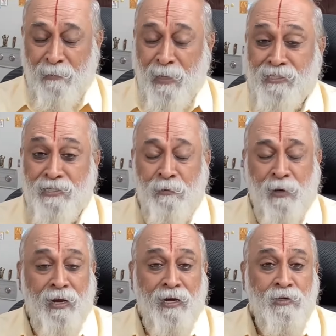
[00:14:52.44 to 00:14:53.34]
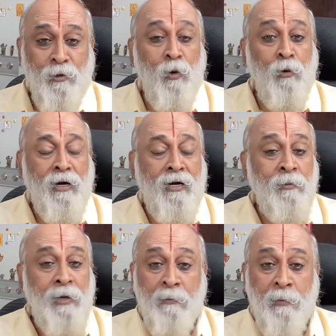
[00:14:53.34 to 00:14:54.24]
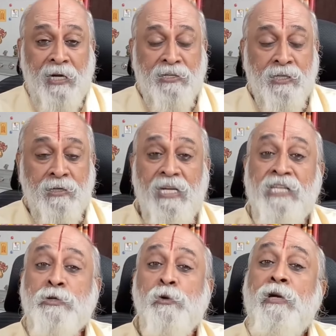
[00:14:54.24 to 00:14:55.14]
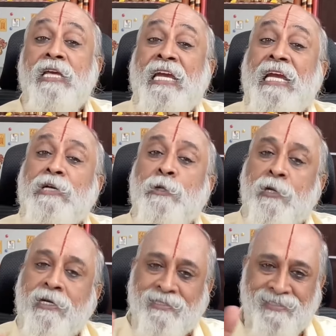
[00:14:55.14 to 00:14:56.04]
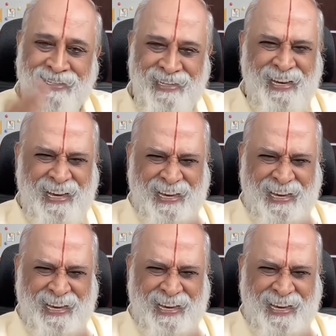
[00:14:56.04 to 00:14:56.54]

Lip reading: The best way to overcome temptation is to yield to it.